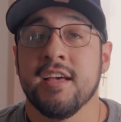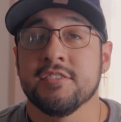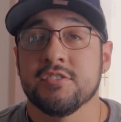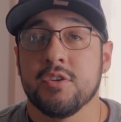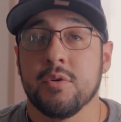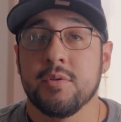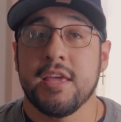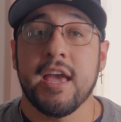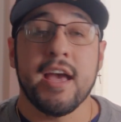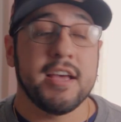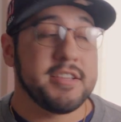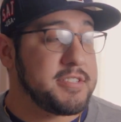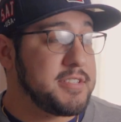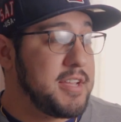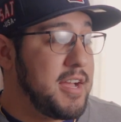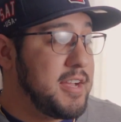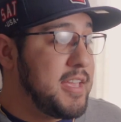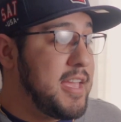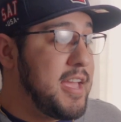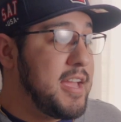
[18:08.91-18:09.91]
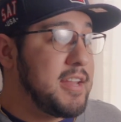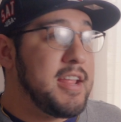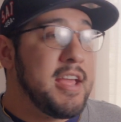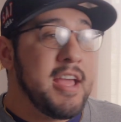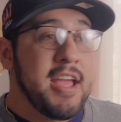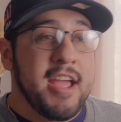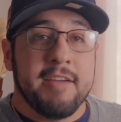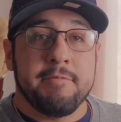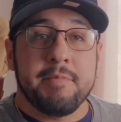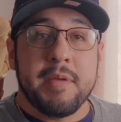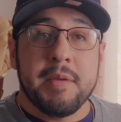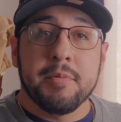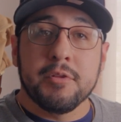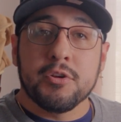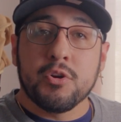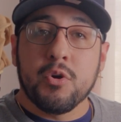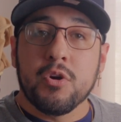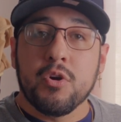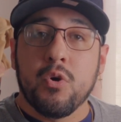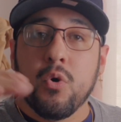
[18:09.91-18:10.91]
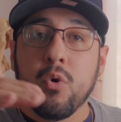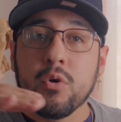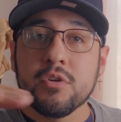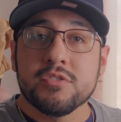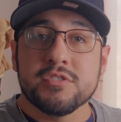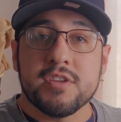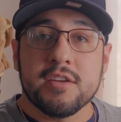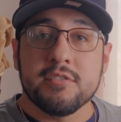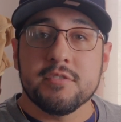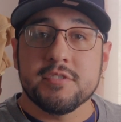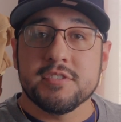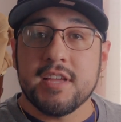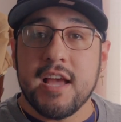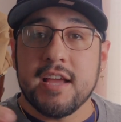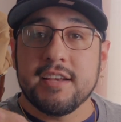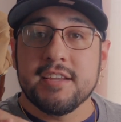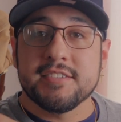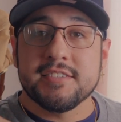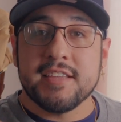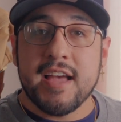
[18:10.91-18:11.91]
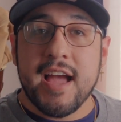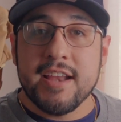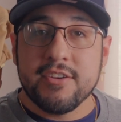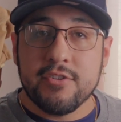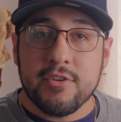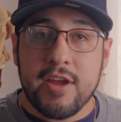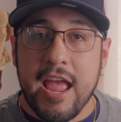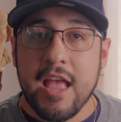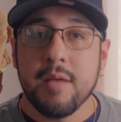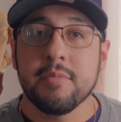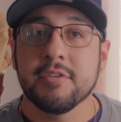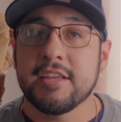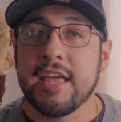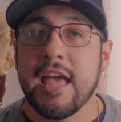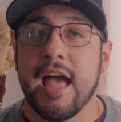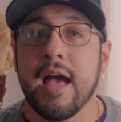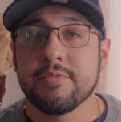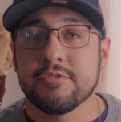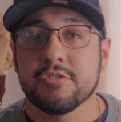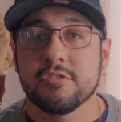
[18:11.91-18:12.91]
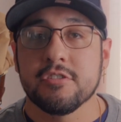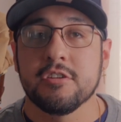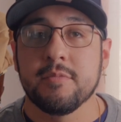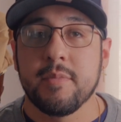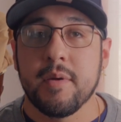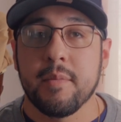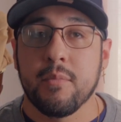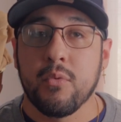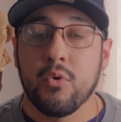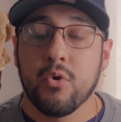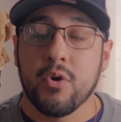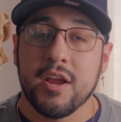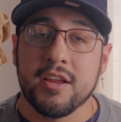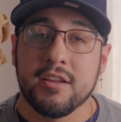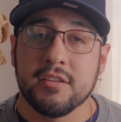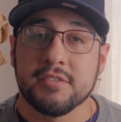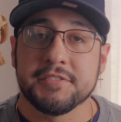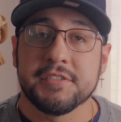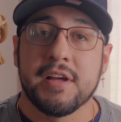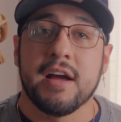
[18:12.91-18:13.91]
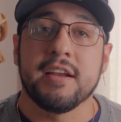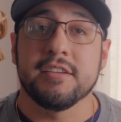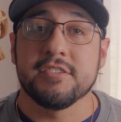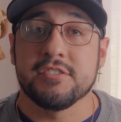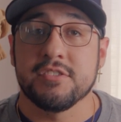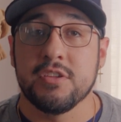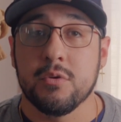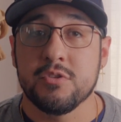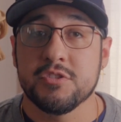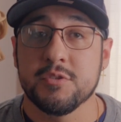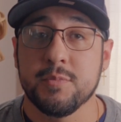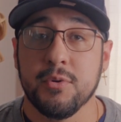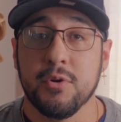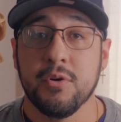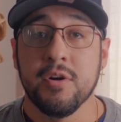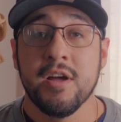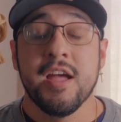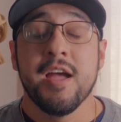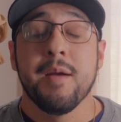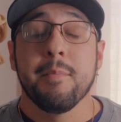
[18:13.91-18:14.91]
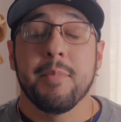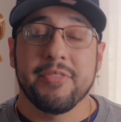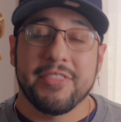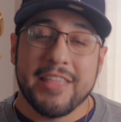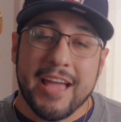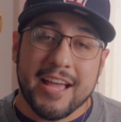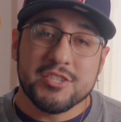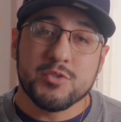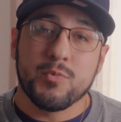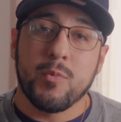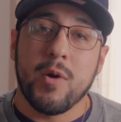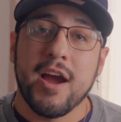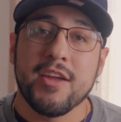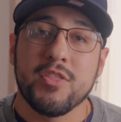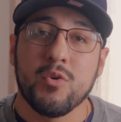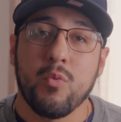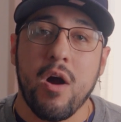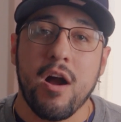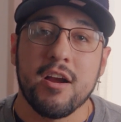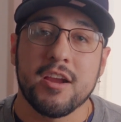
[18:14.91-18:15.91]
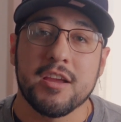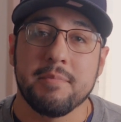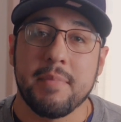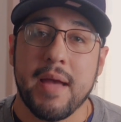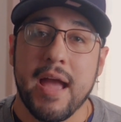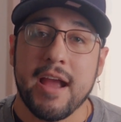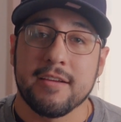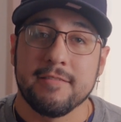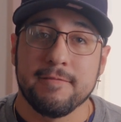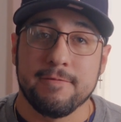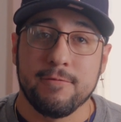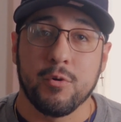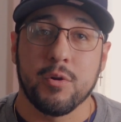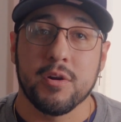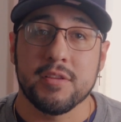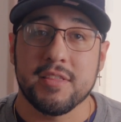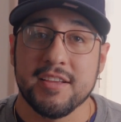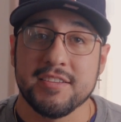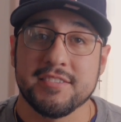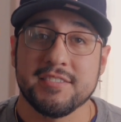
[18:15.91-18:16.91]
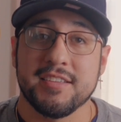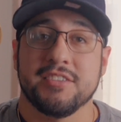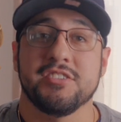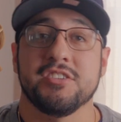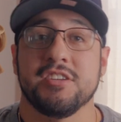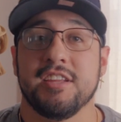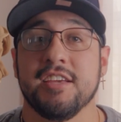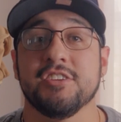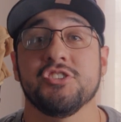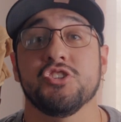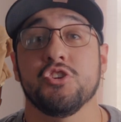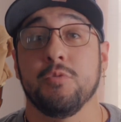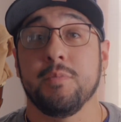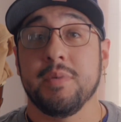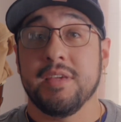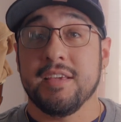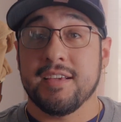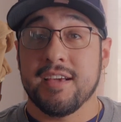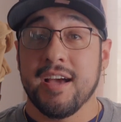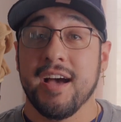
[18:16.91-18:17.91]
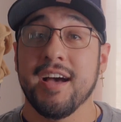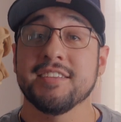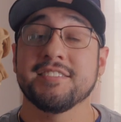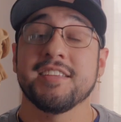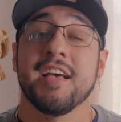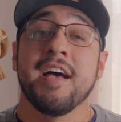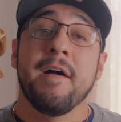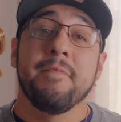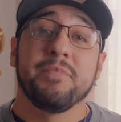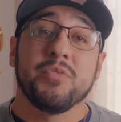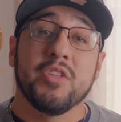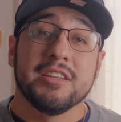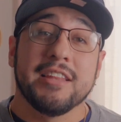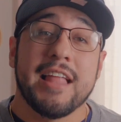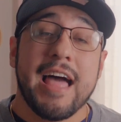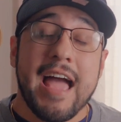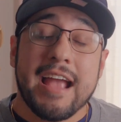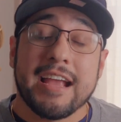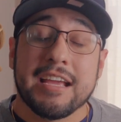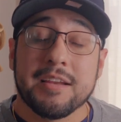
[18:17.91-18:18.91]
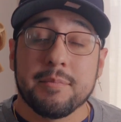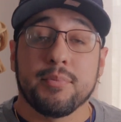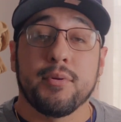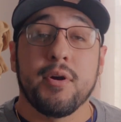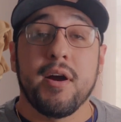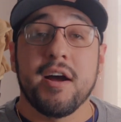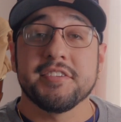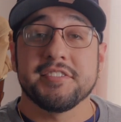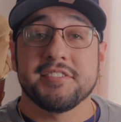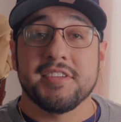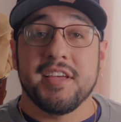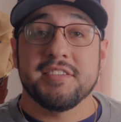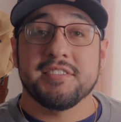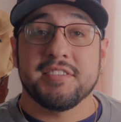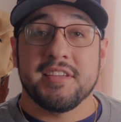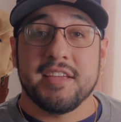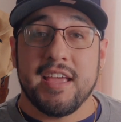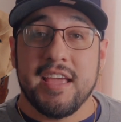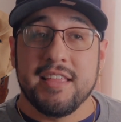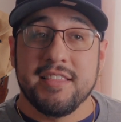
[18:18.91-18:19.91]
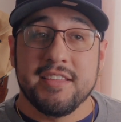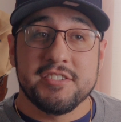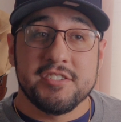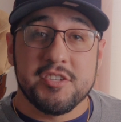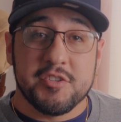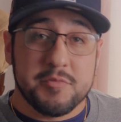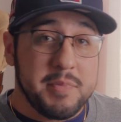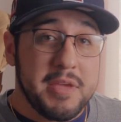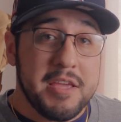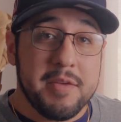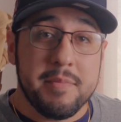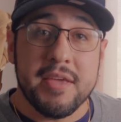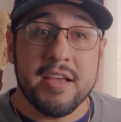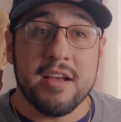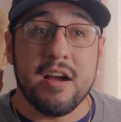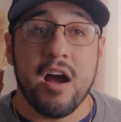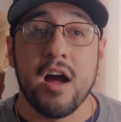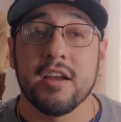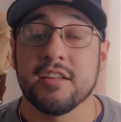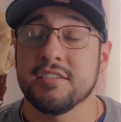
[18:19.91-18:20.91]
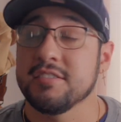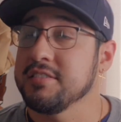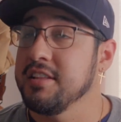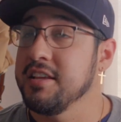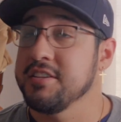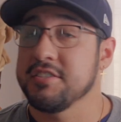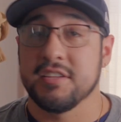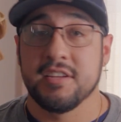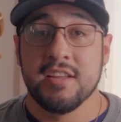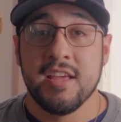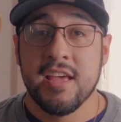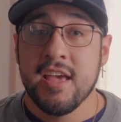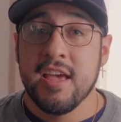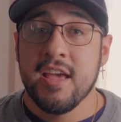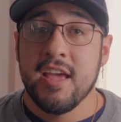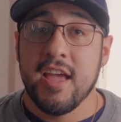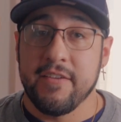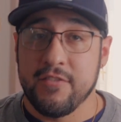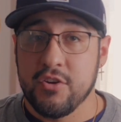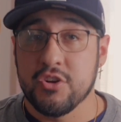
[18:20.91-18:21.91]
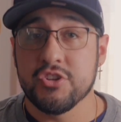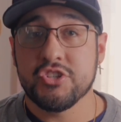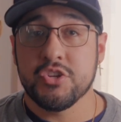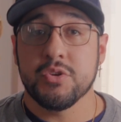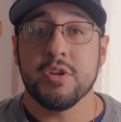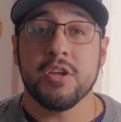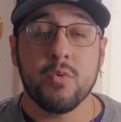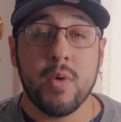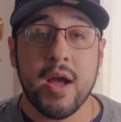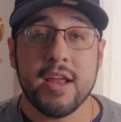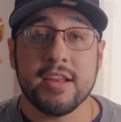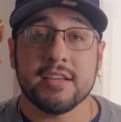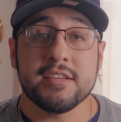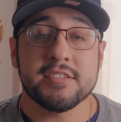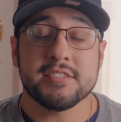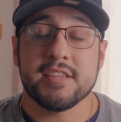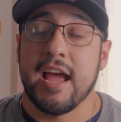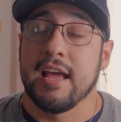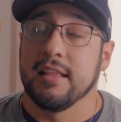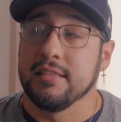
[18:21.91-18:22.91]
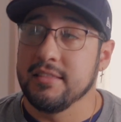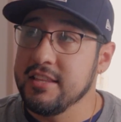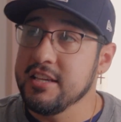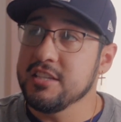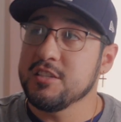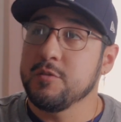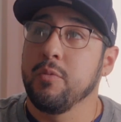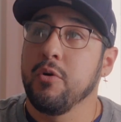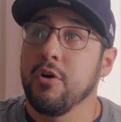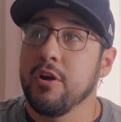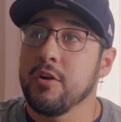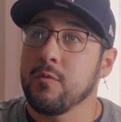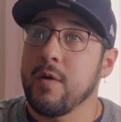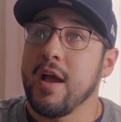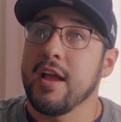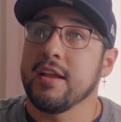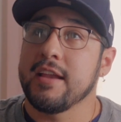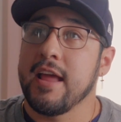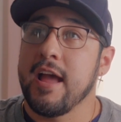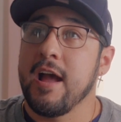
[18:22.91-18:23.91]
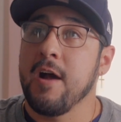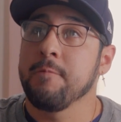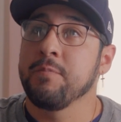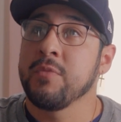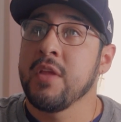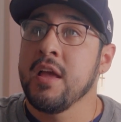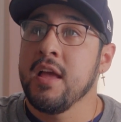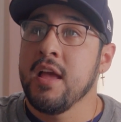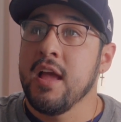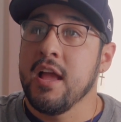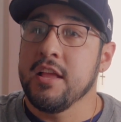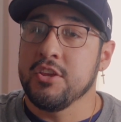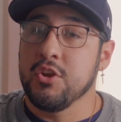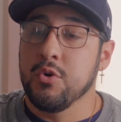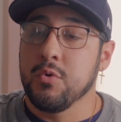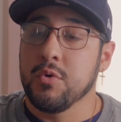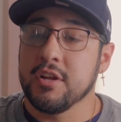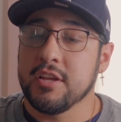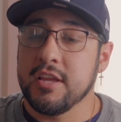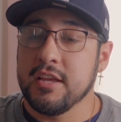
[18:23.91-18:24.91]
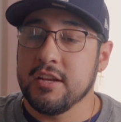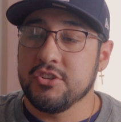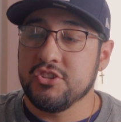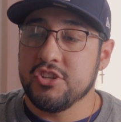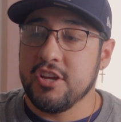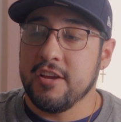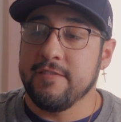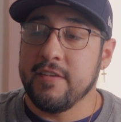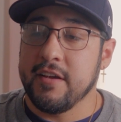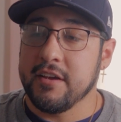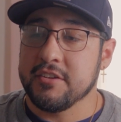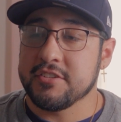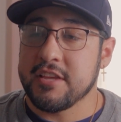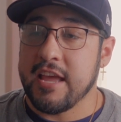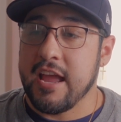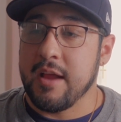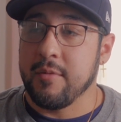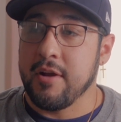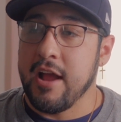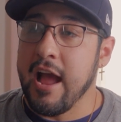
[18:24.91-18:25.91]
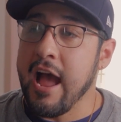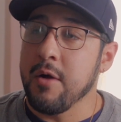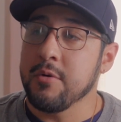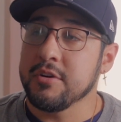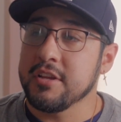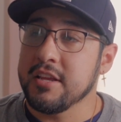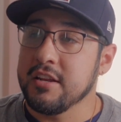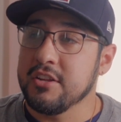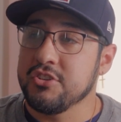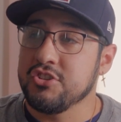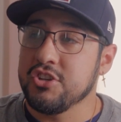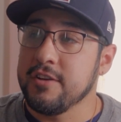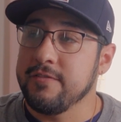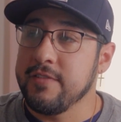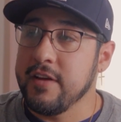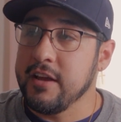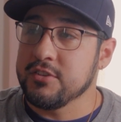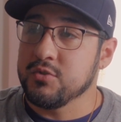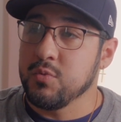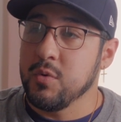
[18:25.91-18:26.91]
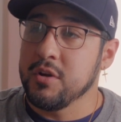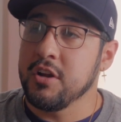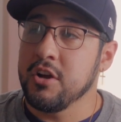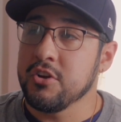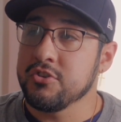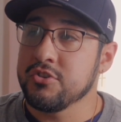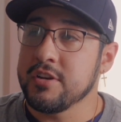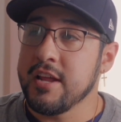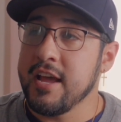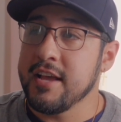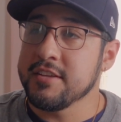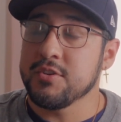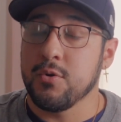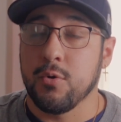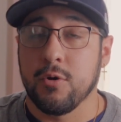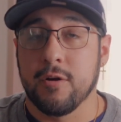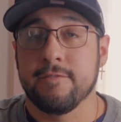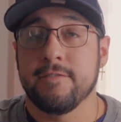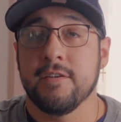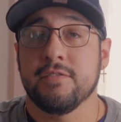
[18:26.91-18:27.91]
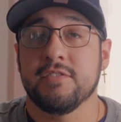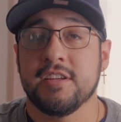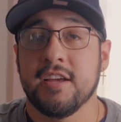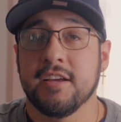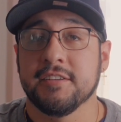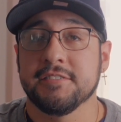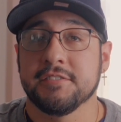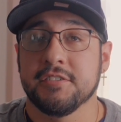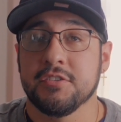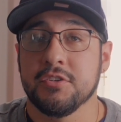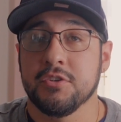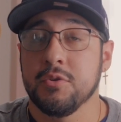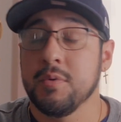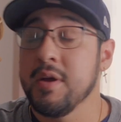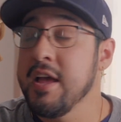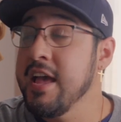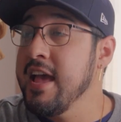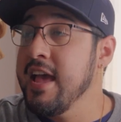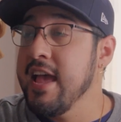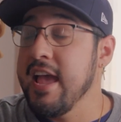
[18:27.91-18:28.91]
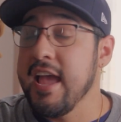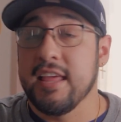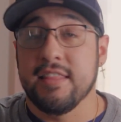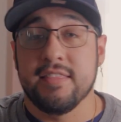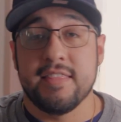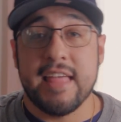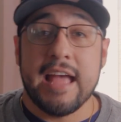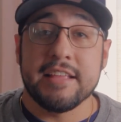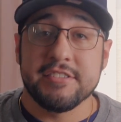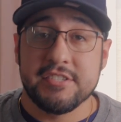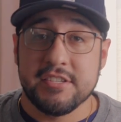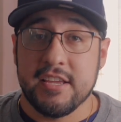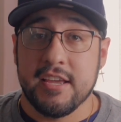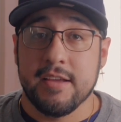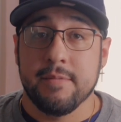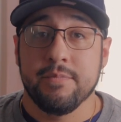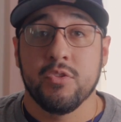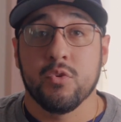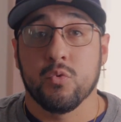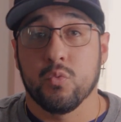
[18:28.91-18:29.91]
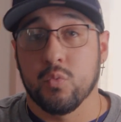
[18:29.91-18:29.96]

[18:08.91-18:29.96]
So yes, again, if people are going horizontal side to side, you're able to capture a little bit more and it's not as noticeable, but that's why the walking back and forth is such an issue because the lag in processing. And this is just me being honest. Listen, if you're shooting weddings at this point right now and you were to get a GFX camera, I would get a GFX 100S or a 50S2 and that's it.